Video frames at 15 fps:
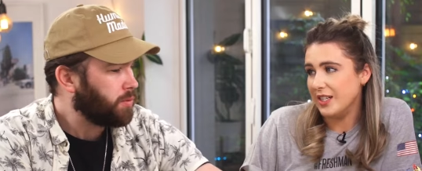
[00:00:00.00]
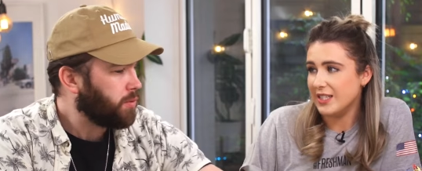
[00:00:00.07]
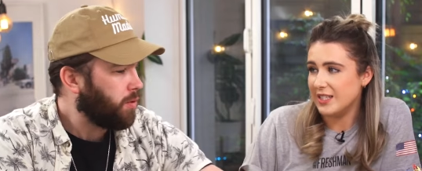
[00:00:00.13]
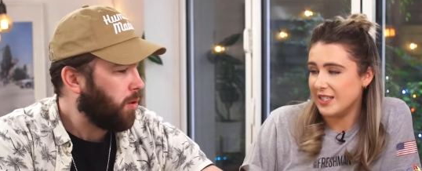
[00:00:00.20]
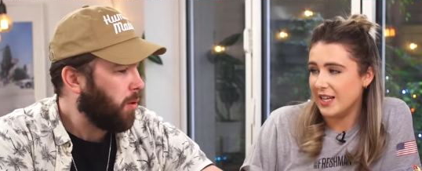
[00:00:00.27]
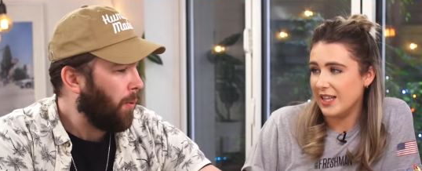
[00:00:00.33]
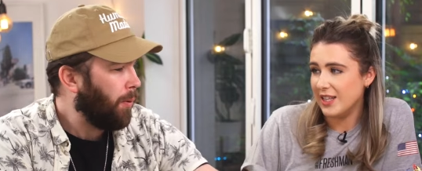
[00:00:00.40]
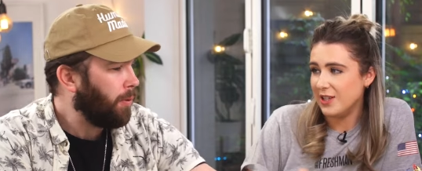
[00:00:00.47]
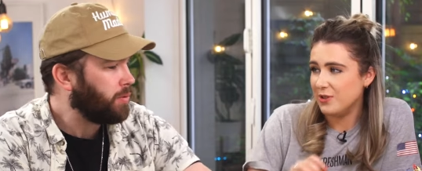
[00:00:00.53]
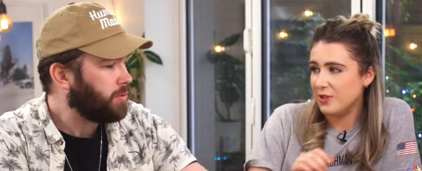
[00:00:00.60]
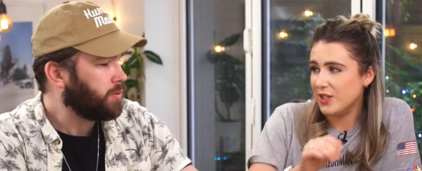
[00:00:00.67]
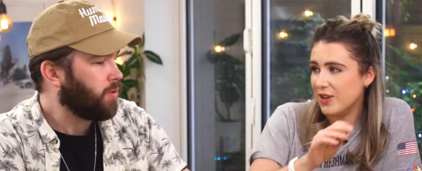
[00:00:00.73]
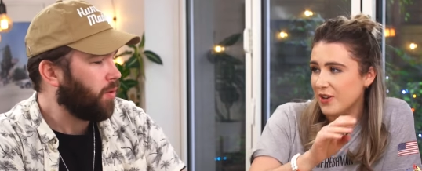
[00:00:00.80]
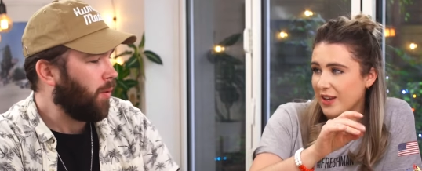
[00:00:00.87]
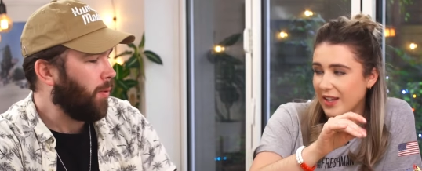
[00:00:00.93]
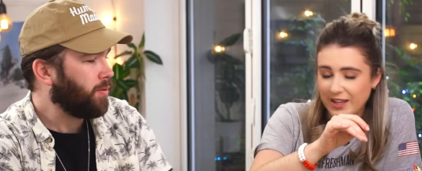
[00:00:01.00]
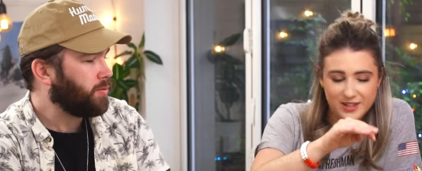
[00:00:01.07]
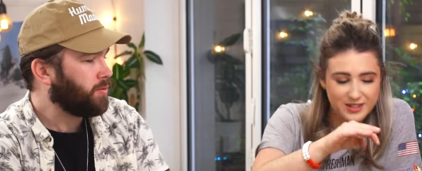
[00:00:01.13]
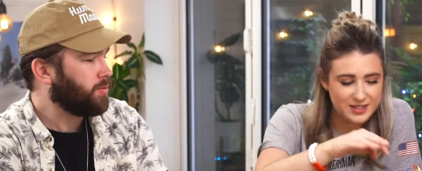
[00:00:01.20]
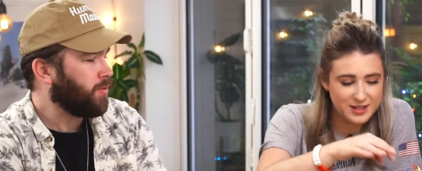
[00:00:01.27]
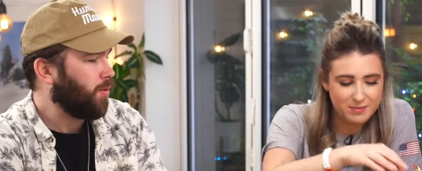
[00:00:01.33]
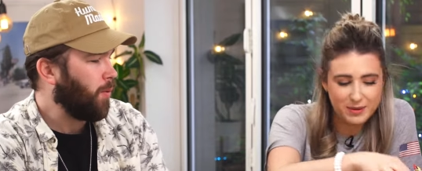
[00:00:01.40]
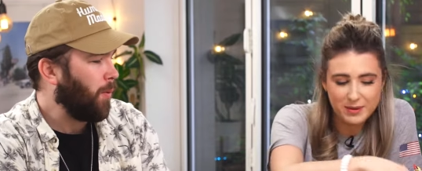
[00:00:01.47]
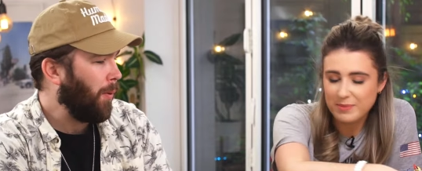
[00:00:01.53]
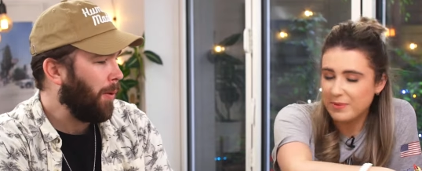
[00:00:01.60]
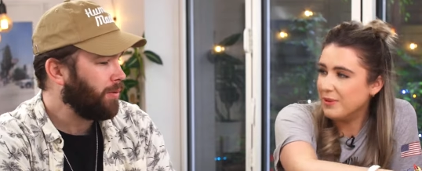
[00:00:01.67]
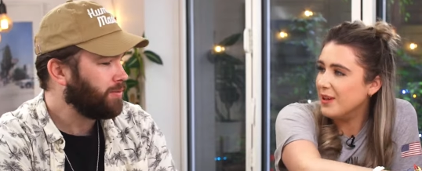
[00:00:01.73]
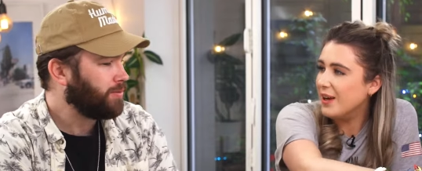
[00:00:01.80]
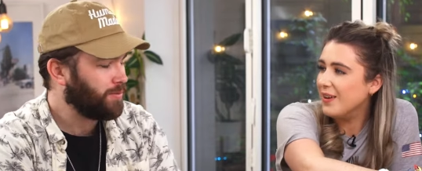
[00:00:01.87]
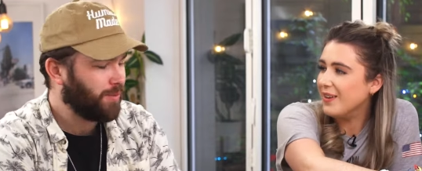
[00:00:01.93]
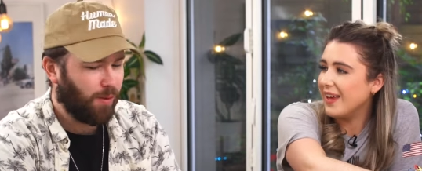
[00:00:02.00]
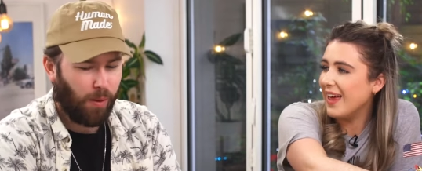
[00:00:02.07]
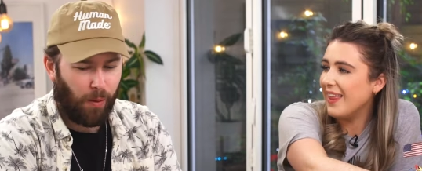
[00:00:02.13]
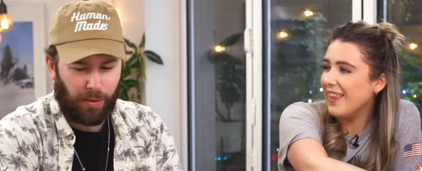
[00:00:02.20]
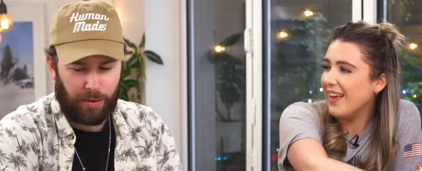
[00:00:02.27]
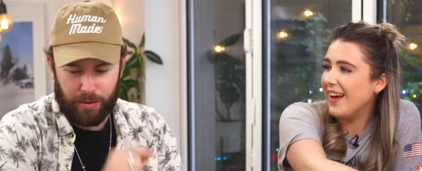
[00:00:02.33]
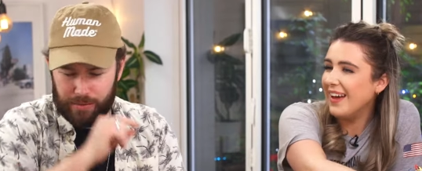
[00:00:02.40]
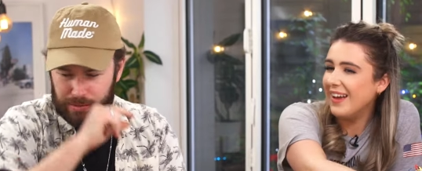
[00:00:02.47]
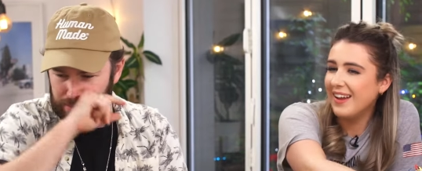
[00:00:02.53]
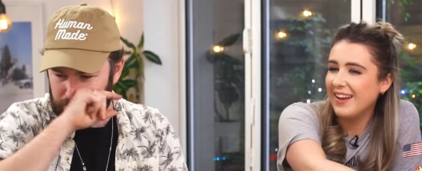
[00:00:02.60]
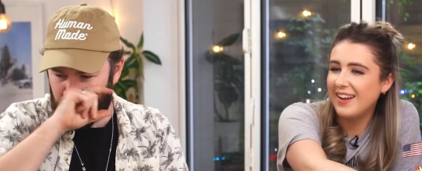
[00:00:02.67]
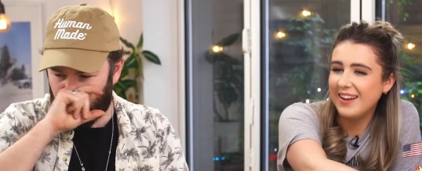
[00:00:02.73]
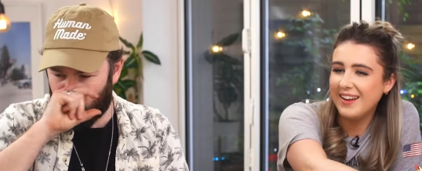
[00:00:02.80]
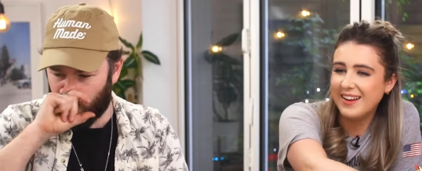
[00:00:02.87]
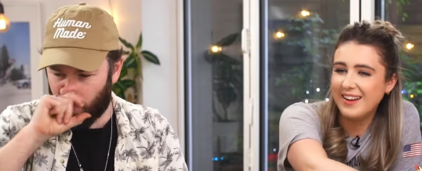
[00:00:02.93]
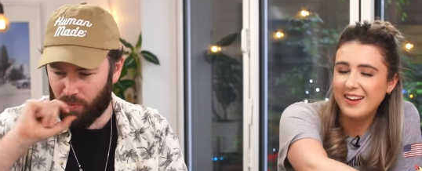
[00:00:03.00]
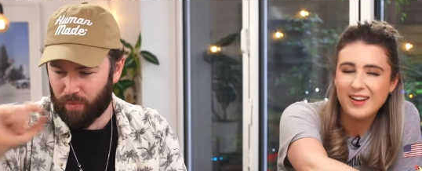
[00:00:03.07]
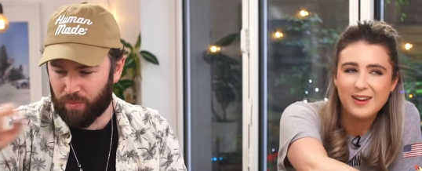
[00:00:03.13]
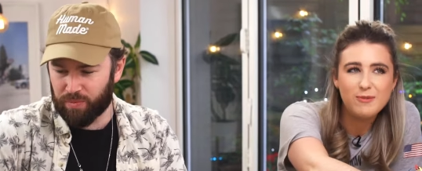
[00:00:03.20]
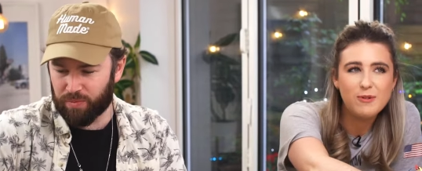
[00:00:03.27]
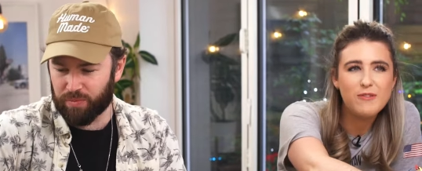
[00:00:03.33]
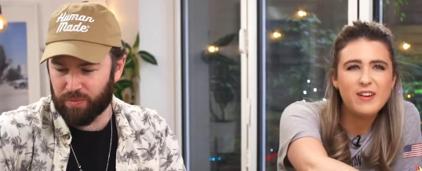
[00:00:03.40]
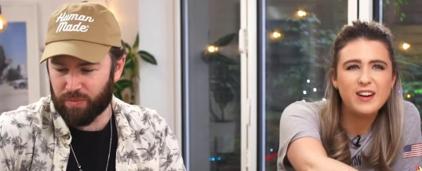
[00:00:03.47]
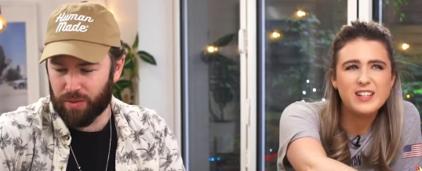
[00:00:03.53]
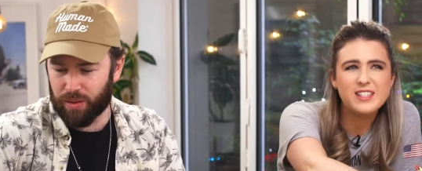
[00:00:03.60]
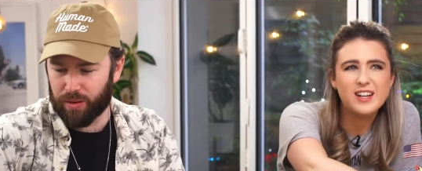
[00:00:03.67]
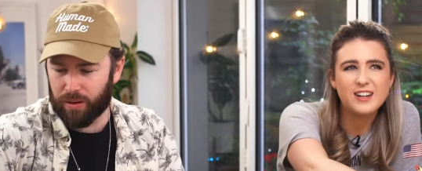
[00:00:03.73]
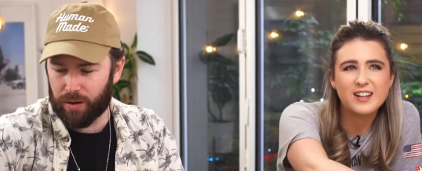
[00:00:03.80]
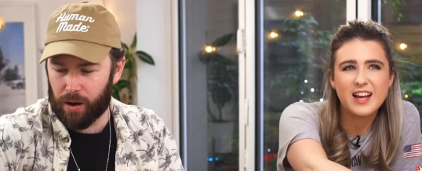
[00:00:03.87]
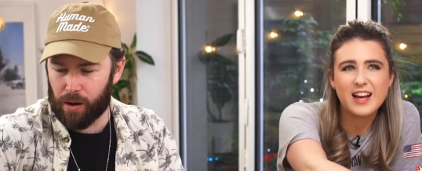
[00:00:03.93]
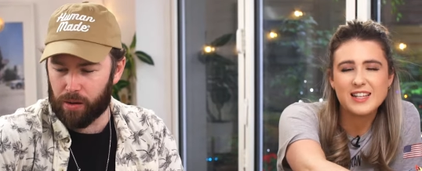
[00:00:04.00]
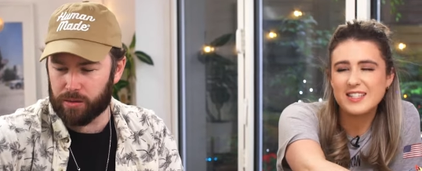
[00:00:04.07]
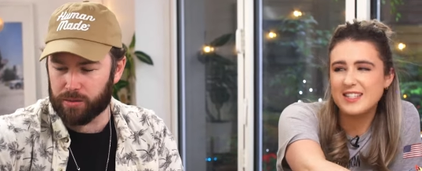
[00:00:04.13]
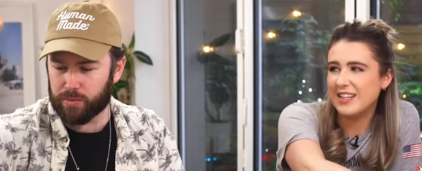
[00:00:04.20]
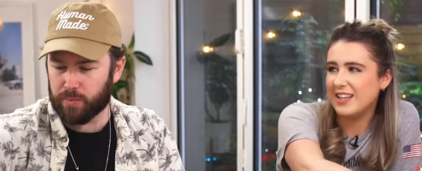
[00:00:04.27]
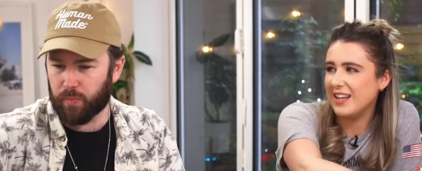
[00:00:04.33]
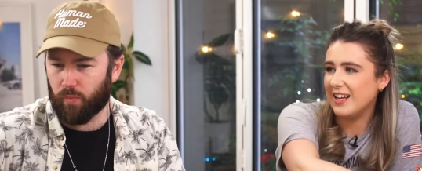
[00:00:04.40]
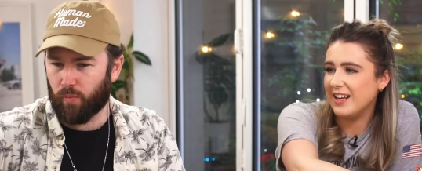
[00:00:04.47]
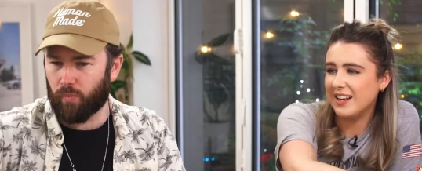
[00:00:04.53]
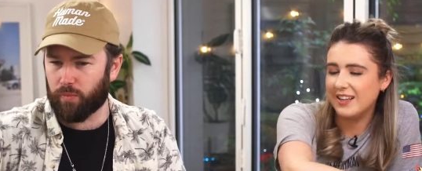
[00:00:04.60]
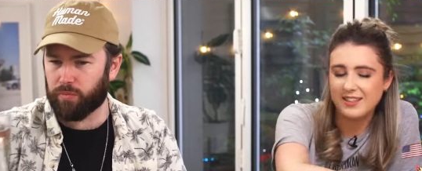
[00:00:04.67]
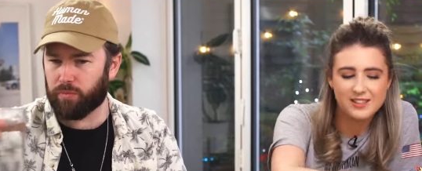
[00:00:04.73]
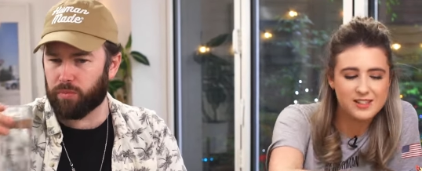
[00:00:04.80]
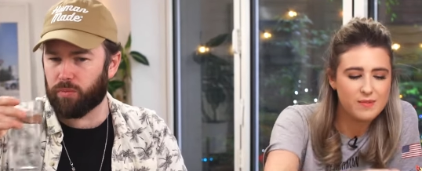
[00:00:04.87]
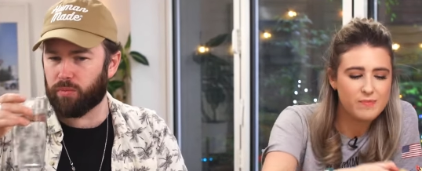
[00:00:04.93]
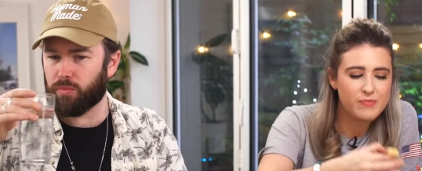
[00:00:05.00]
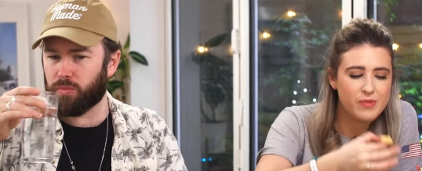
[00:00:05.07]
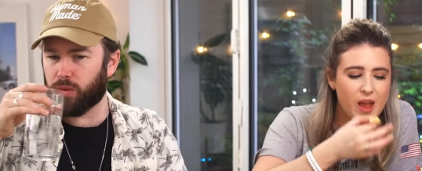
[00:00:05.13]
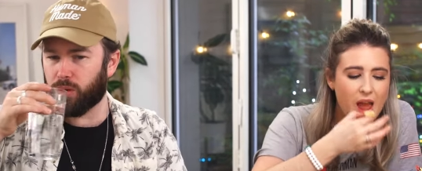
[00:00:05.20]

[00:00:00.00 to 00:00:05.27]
Speaker 1: need to say that you're joking because some people don't get that. We're very sarcastic in England. Mm.